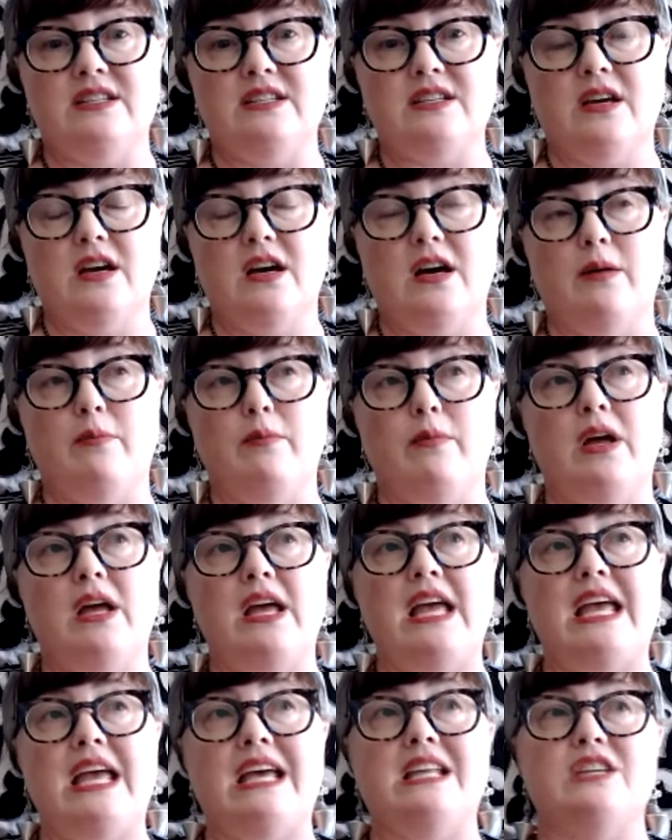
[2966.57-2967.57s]
and
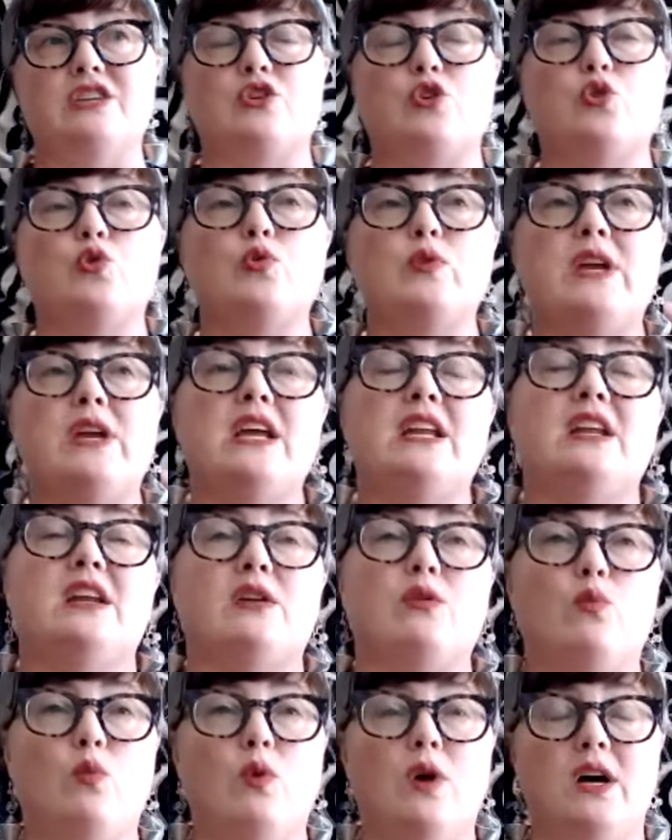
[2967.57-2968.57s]
created what
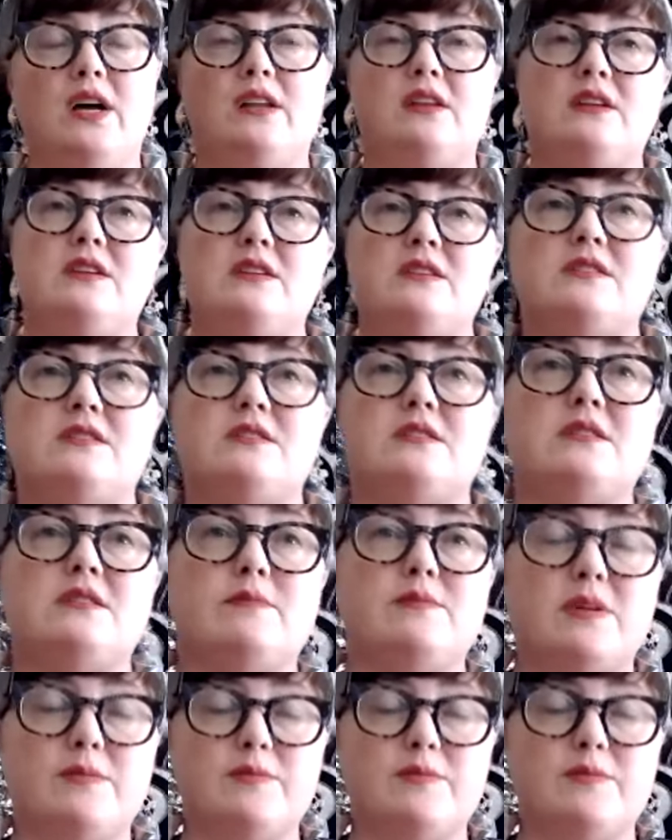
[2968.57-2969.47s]
is sometimes called an